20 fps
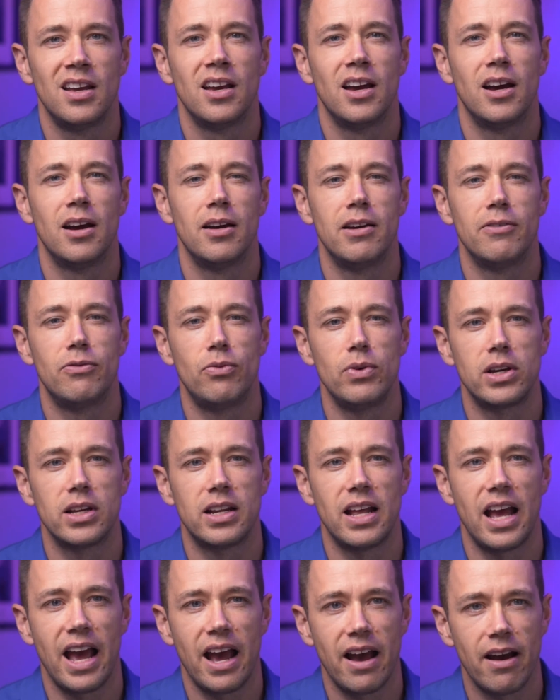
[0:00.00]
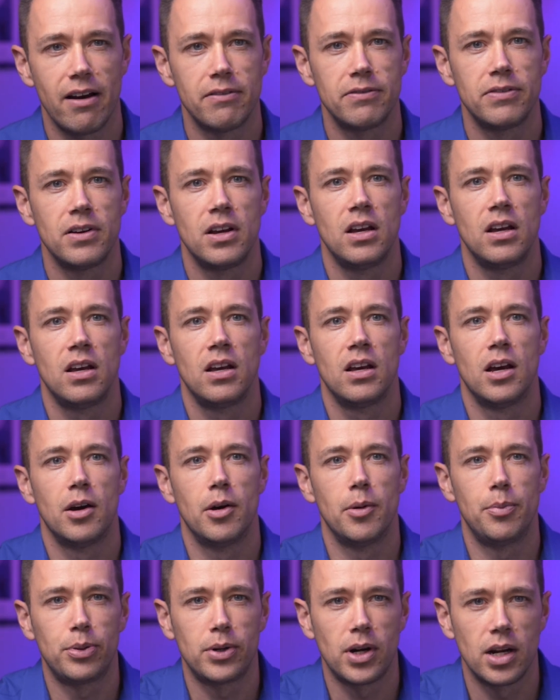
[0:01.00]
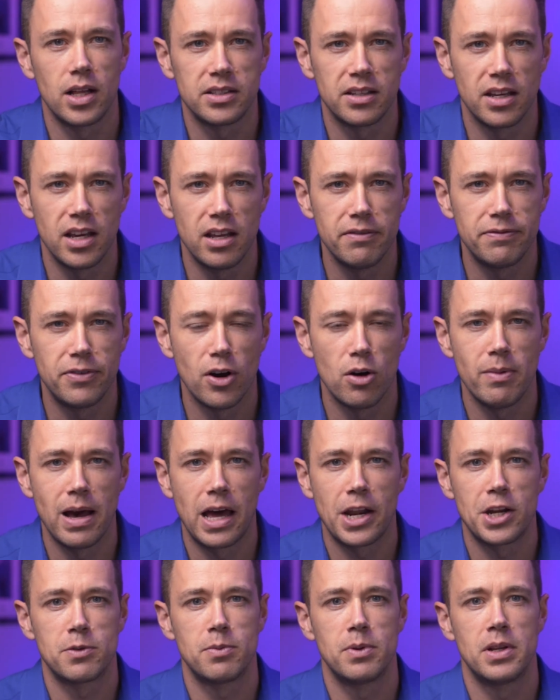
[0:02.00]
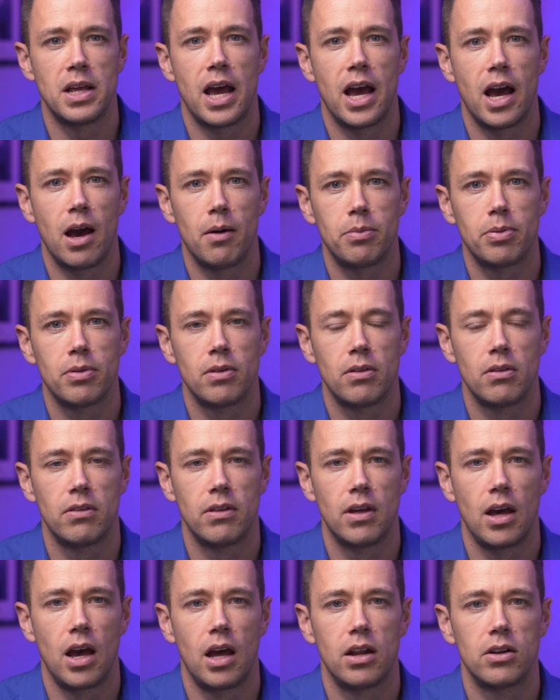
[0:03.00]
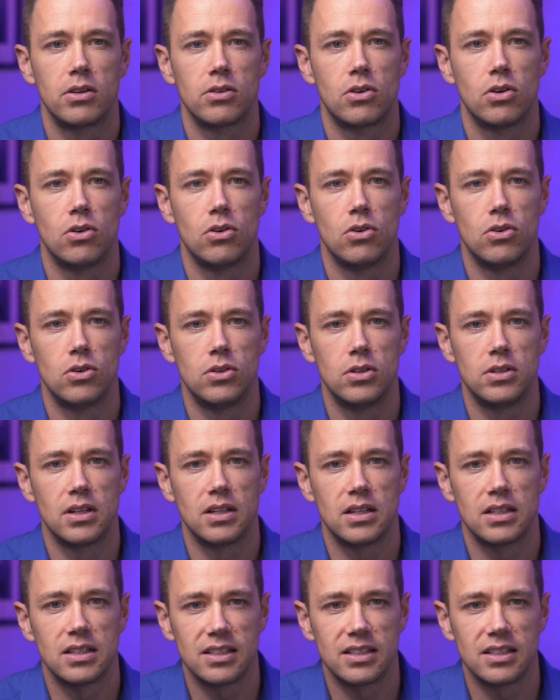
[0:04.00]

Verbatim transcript: Uh, if we could have a product info management app that could